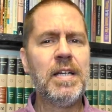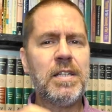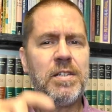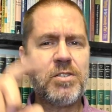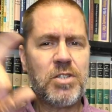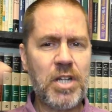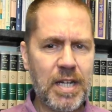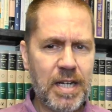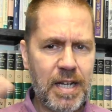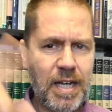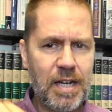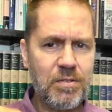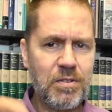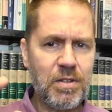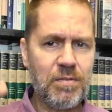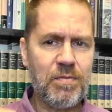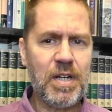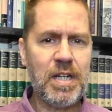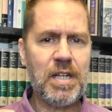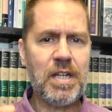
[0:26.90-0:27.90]
Check out
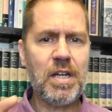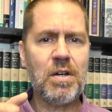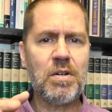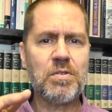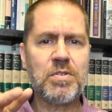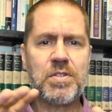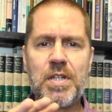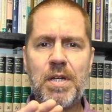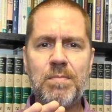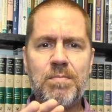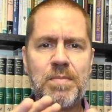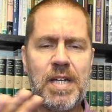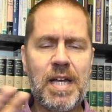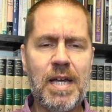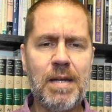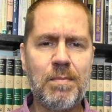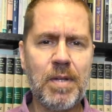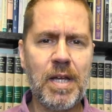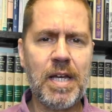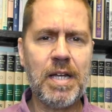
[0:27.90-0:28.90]
the video
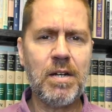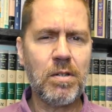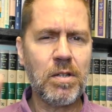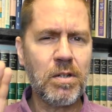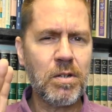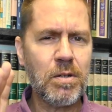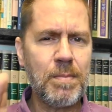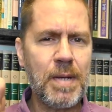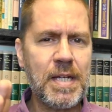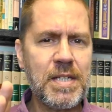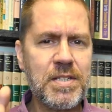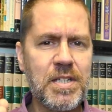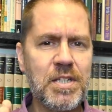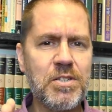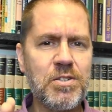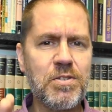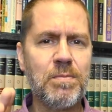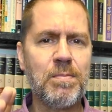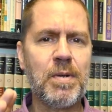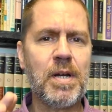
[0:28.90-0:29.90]
sometime later. A little
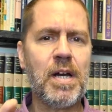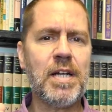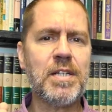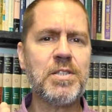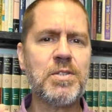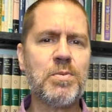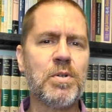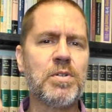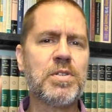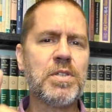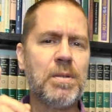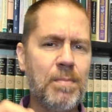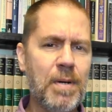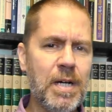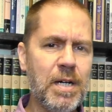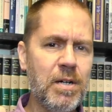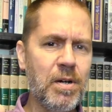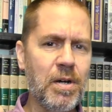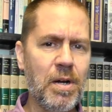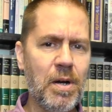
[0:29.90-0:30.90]
message from God's Word
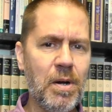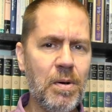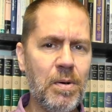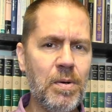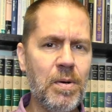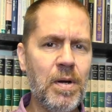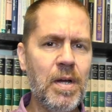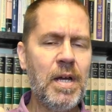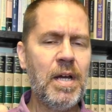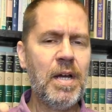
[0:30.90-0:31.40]
tomorrow.